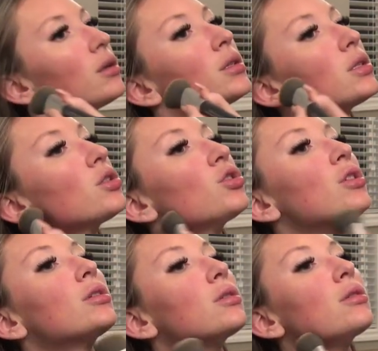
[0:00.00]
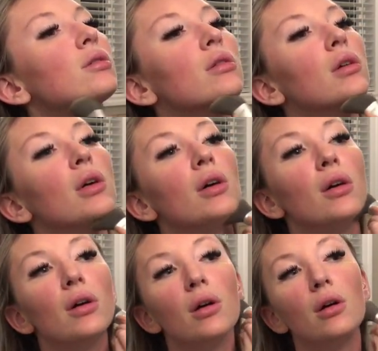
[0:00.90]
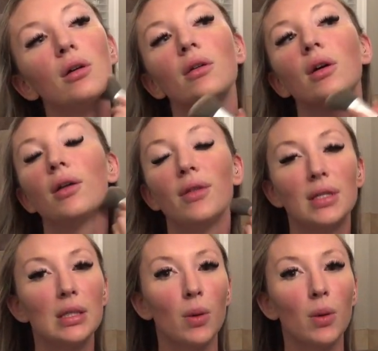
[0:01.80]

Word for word: This is just, and this is